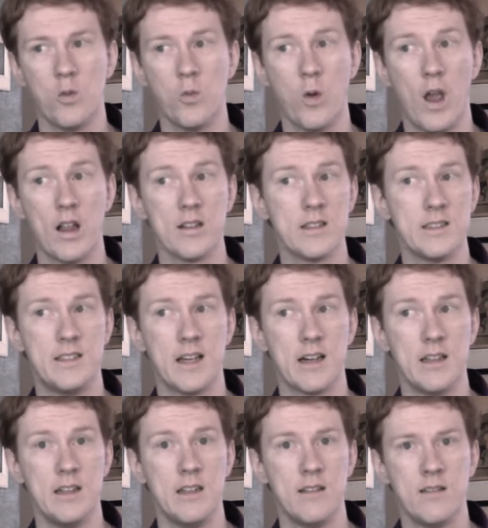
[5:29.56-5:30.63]

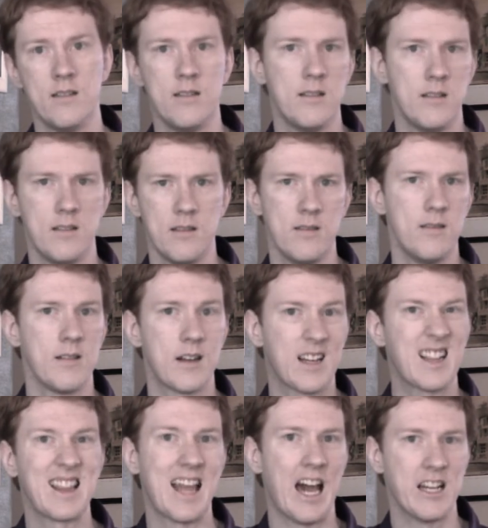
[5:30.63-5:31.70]
well-done
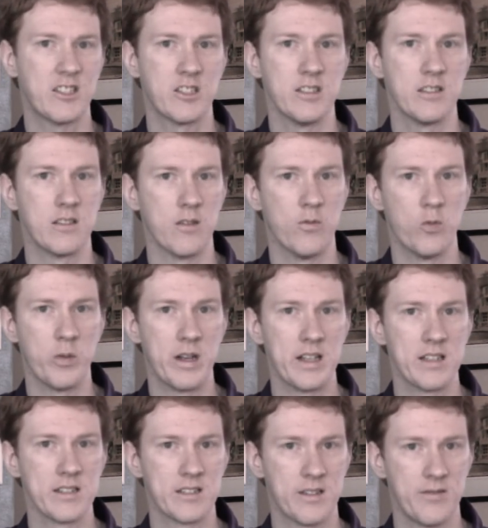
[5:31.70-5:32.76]
clashes of
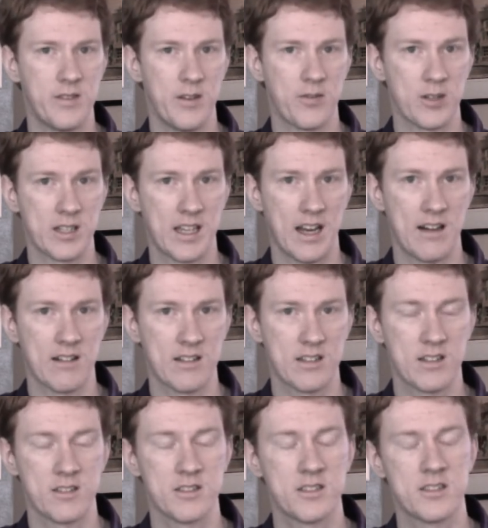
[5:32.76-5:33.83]
wills of different
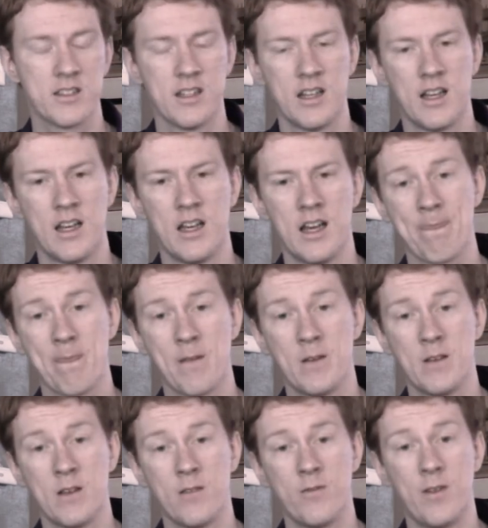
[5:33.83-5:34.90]
characters.
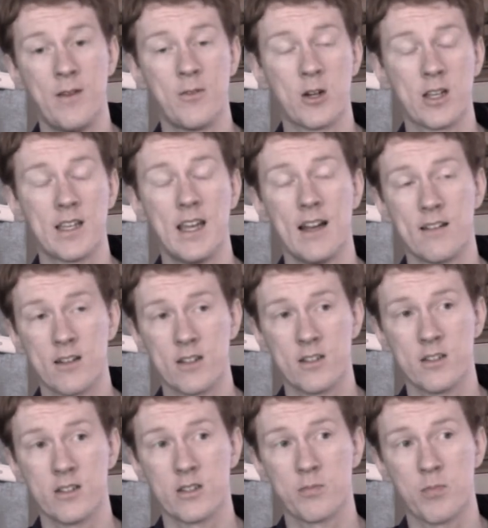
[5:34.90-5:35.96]
Favorite
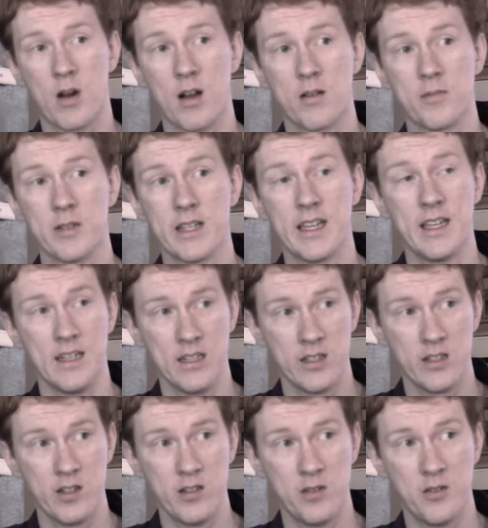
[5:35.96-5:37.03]
character is probably
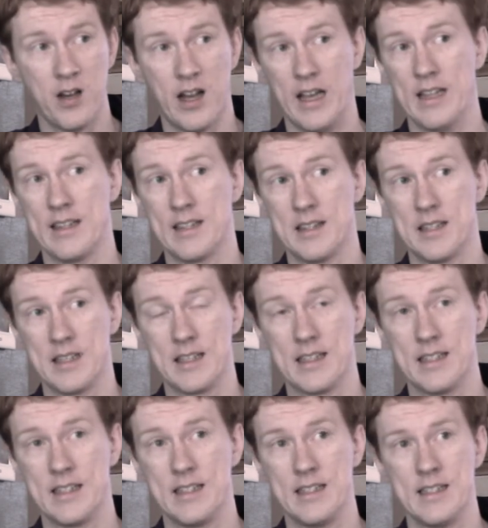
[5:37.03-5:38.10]
Inigo. I
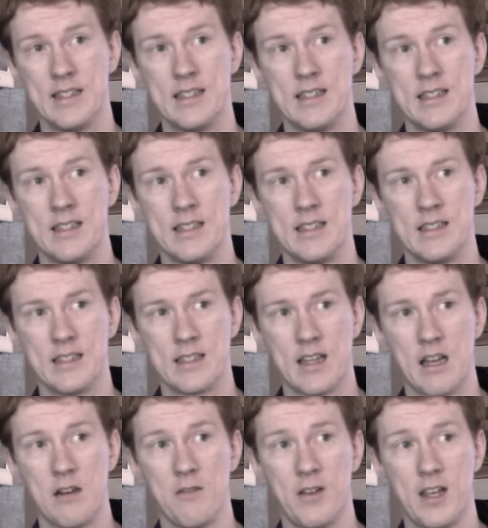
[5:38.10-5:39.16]
think
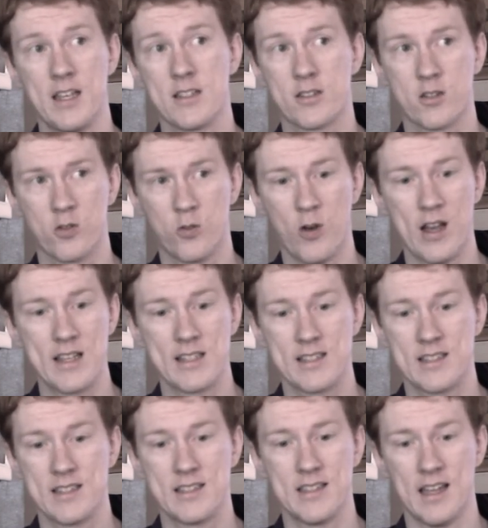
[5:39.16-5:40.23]
kind of his
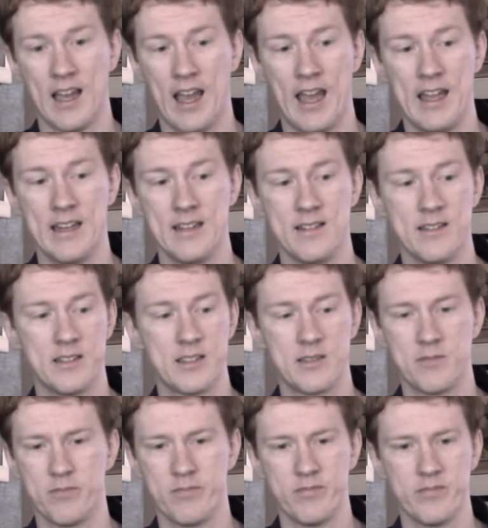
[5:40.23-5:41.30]
quest
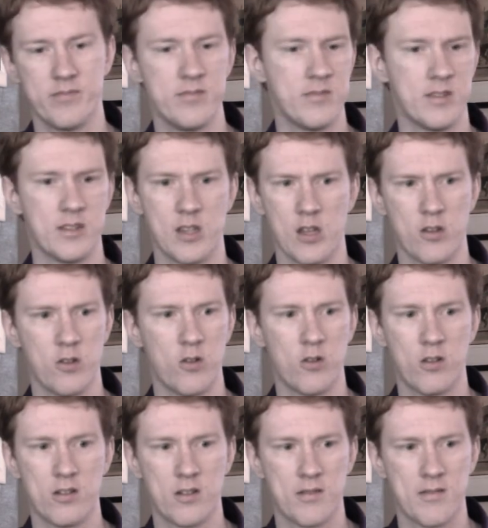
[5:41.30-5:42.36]
and the
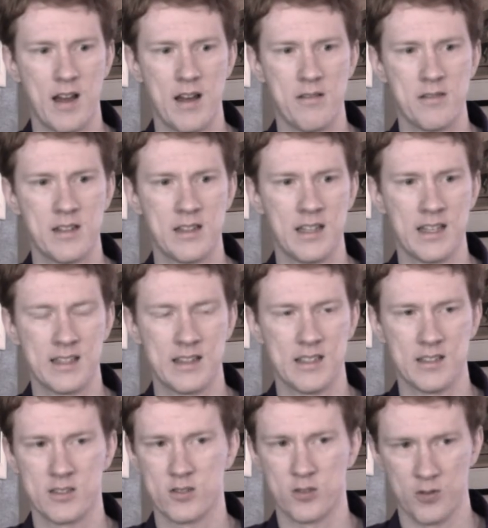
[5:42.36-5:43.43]
lore around it, like
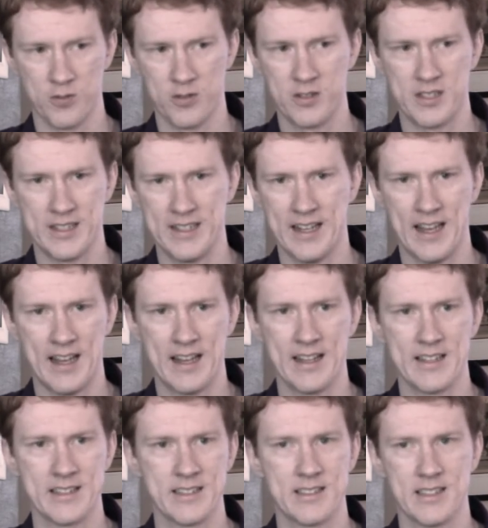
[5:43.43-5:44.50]
the sword he
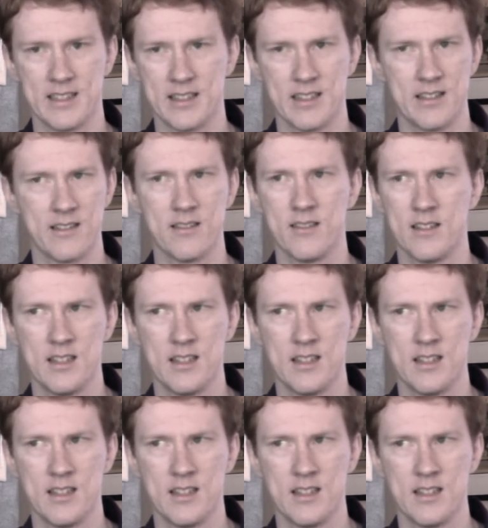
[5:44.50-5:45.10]
has and the